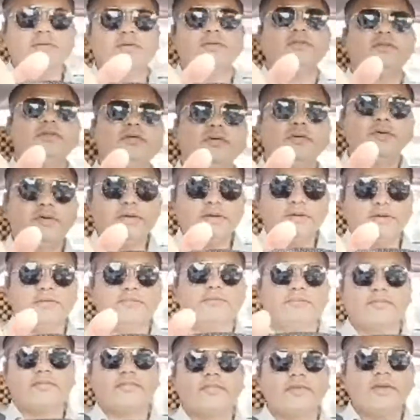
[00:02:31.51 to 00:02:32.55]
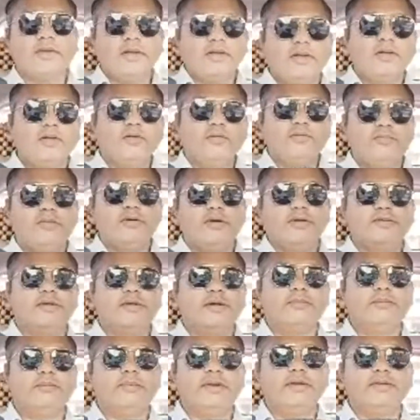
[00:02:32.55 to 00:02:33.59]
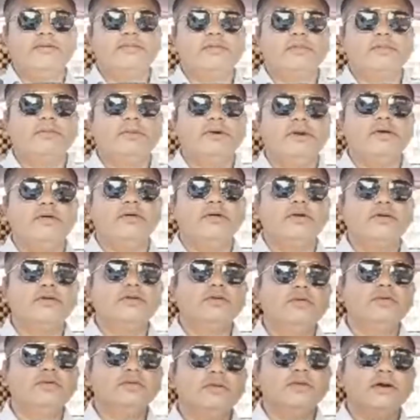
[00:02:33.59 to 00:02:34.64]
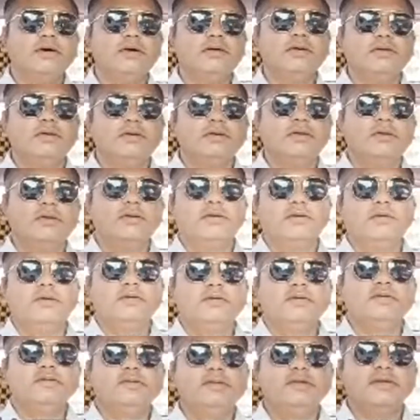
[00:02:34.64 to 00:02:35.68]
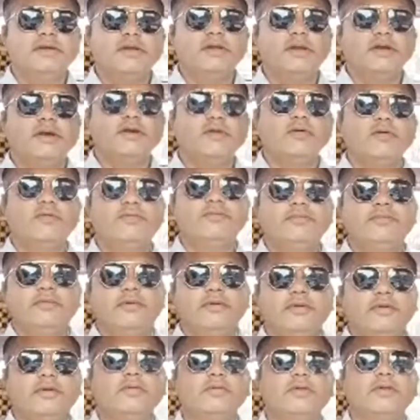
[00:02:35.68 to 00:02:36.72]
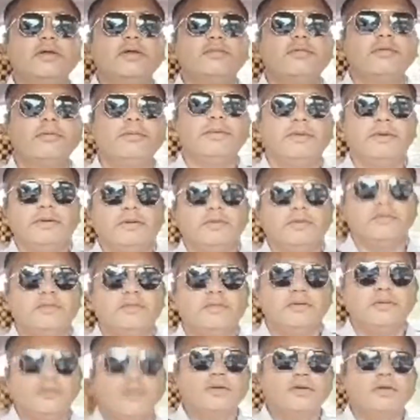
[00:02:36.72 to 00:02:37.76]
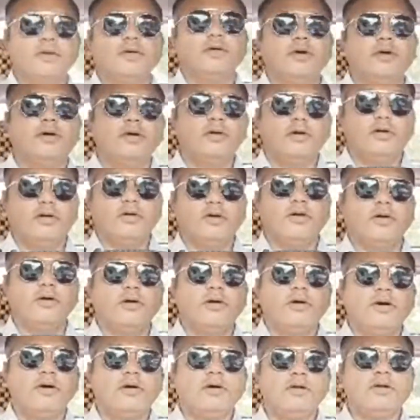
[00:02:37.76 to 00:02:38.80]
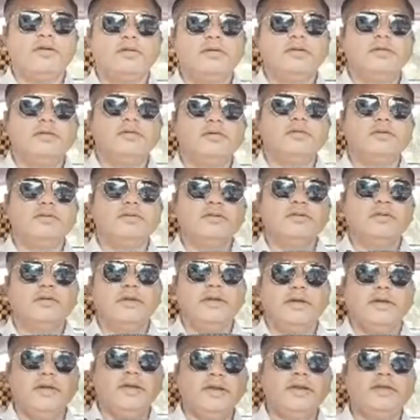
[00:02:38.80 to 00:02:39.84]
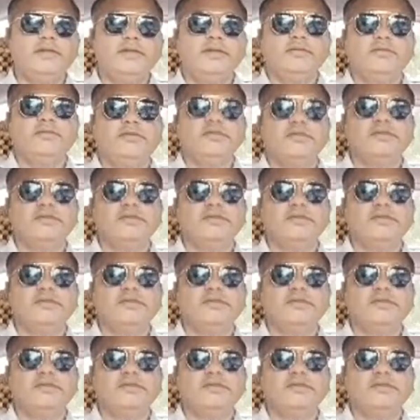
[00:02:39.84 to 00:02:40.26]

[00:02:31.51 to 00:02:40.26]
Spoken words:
Okay, for example, if somebody got to know the secret of nuclear weapon or anything which